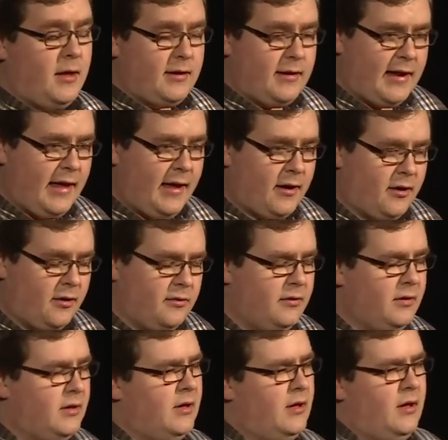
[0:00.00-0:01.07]
Now,
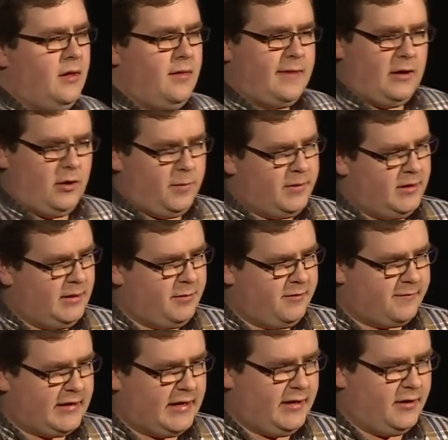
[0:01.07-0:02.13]
they open up a
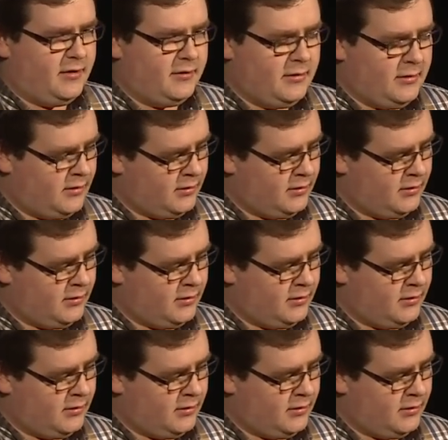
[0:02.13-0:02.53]
file,